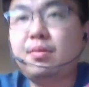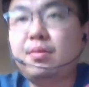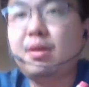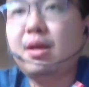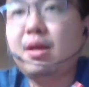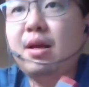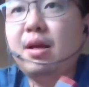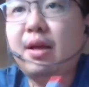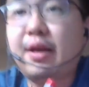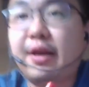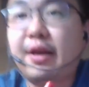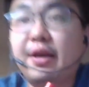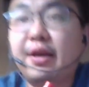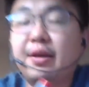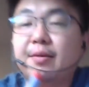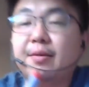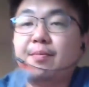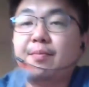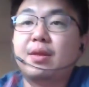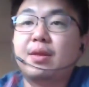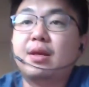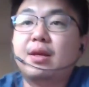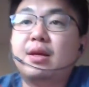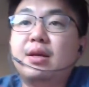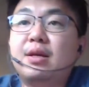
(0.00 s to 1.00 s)
Okay,
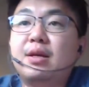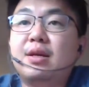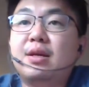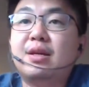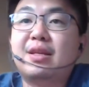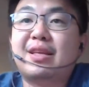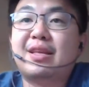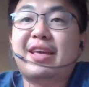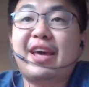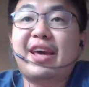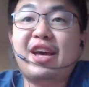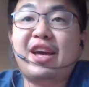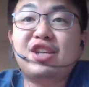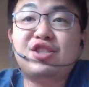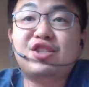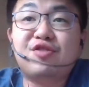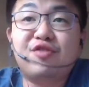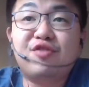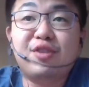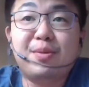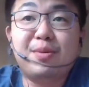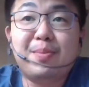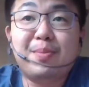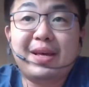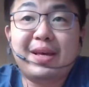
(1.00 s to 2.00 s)
cash
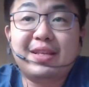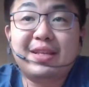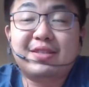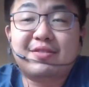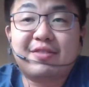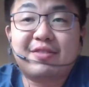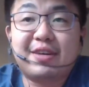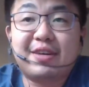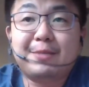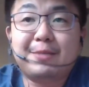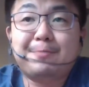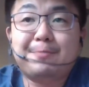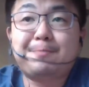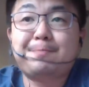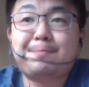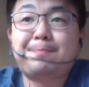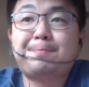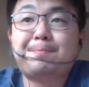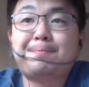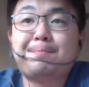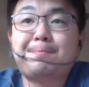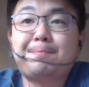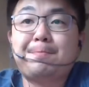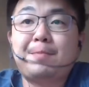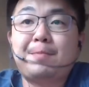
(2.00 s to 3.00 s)
rebates, right,
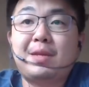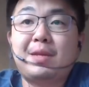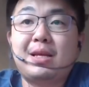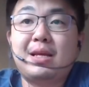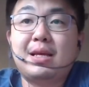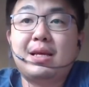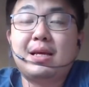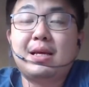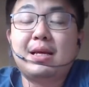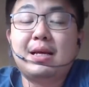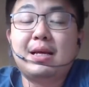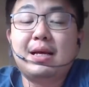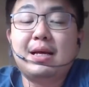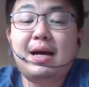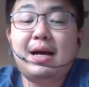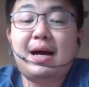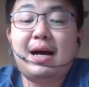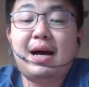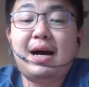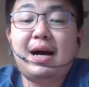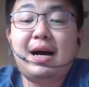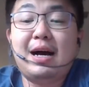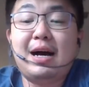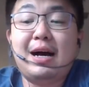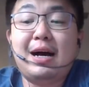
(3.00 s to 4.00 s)

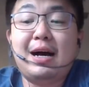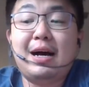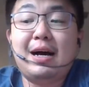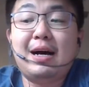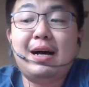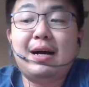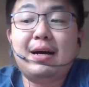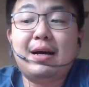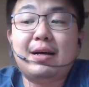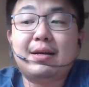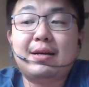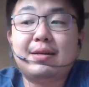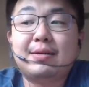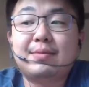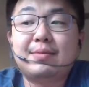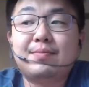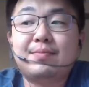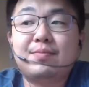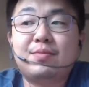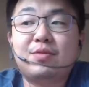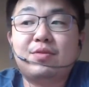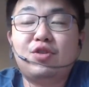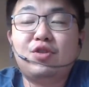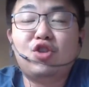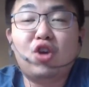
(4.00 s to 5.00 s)
are
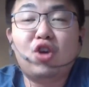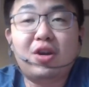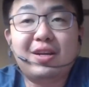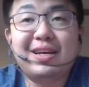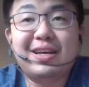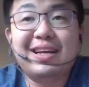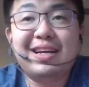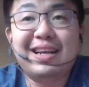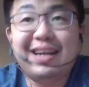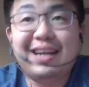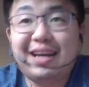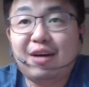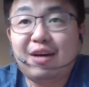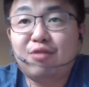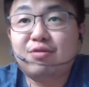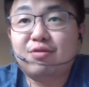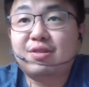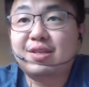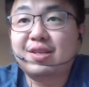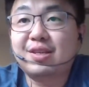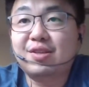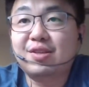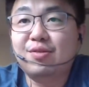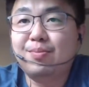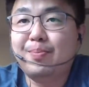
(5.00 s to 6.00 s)
not
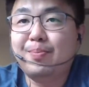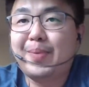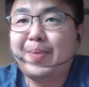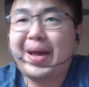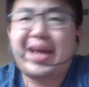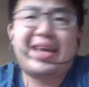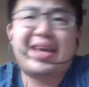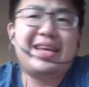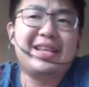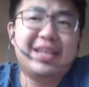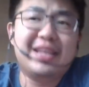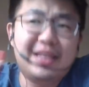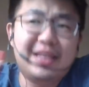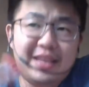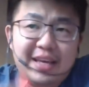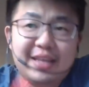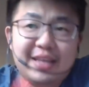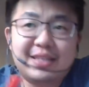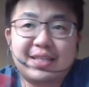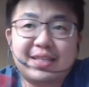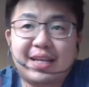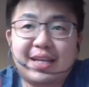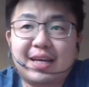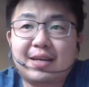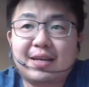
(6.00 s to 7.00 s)
allowed back in the
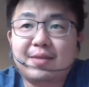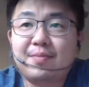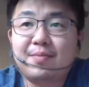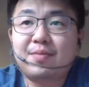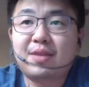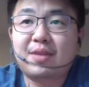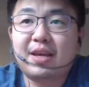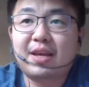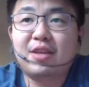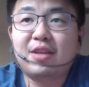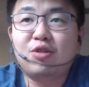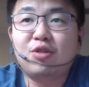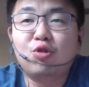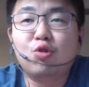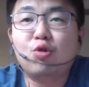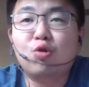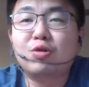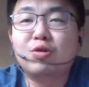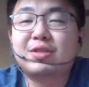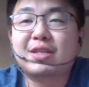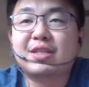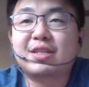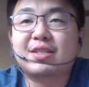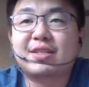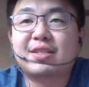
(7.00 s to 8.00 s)
days. Okay,
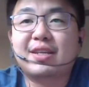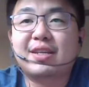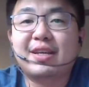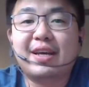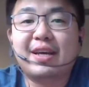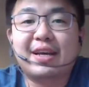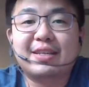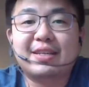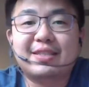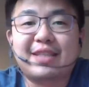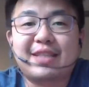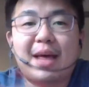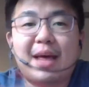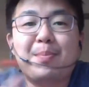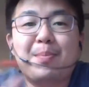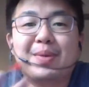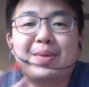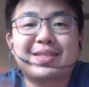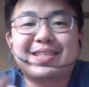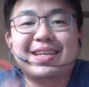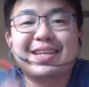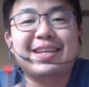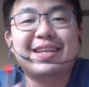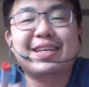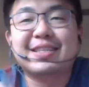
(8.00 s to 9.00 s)
no such thing as
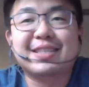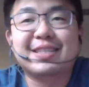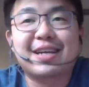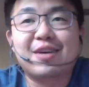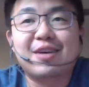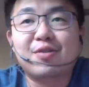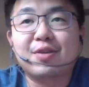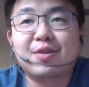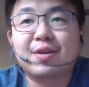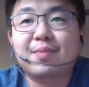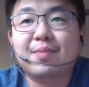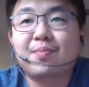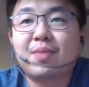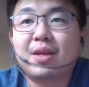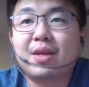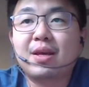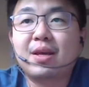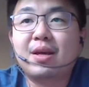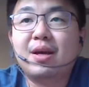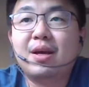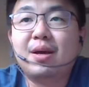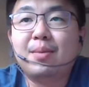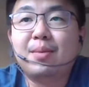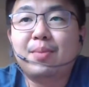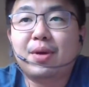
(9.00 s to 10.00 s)
10% discount,
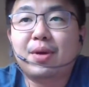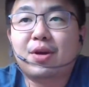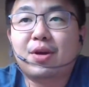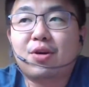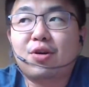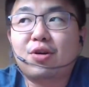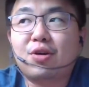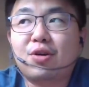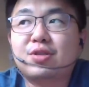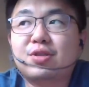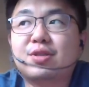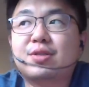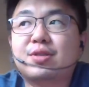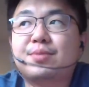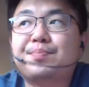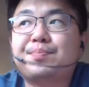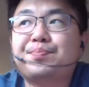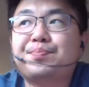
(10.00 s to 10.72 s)
because